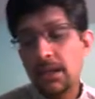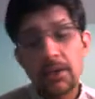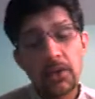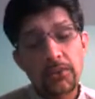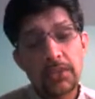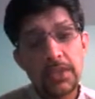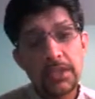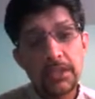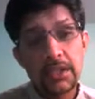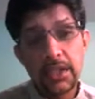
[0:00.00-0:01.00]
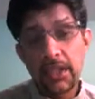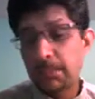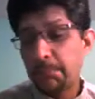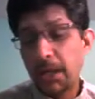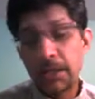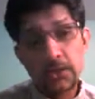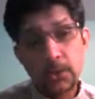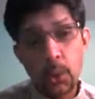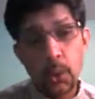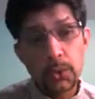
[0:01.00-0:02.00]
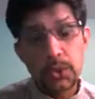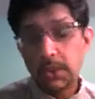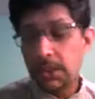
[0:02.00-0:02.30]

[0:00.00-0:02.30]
on my ear and my throat.